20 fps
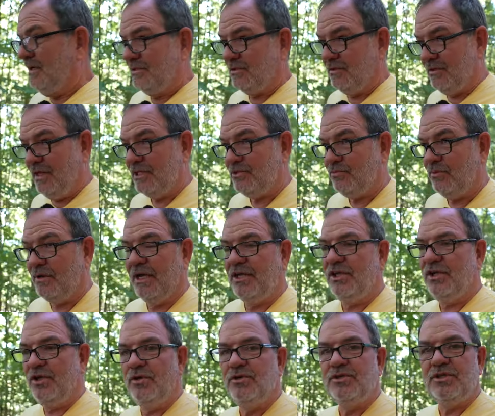So that's what I
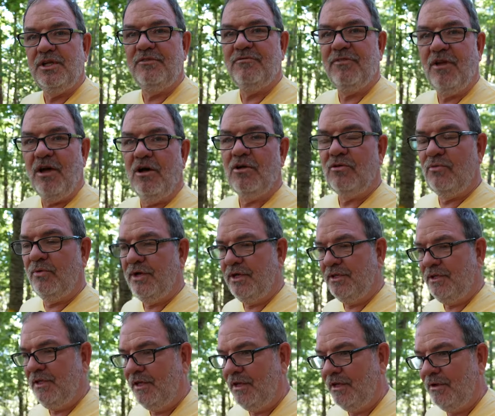usually vlog
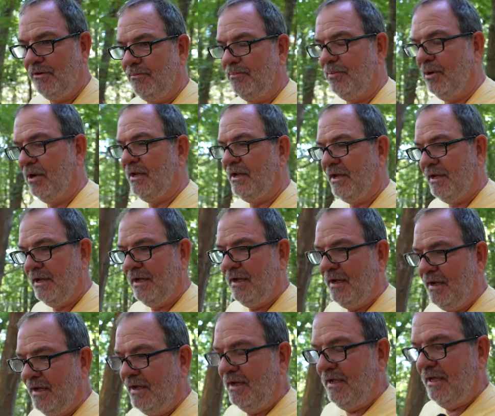with. But
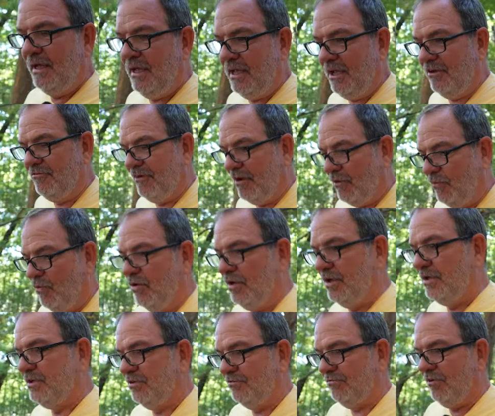if I
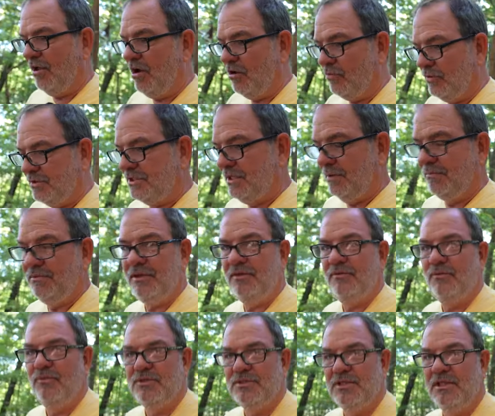wanted to vlog with something
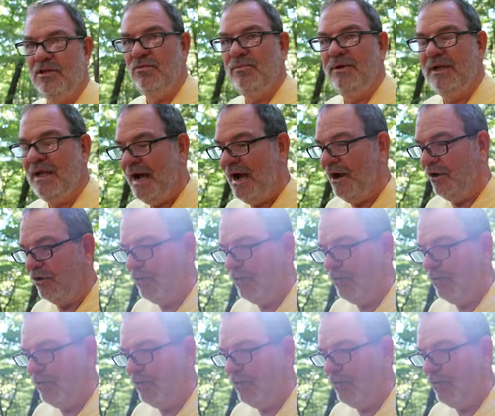that was a little bit higher